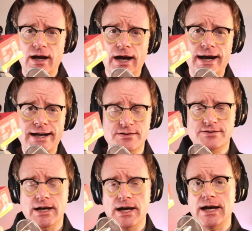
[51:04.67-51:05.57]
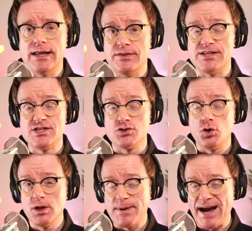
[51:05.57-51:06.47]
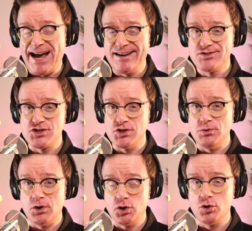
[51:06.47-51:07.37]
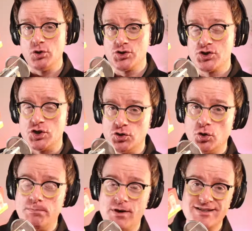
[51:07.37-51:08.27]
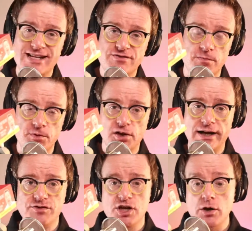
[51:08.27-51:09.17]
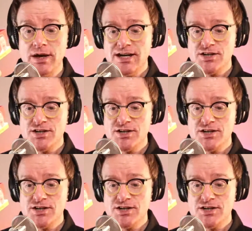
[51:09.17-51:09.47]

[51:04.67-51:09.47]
And this is all about how to launch your podcast from your live show.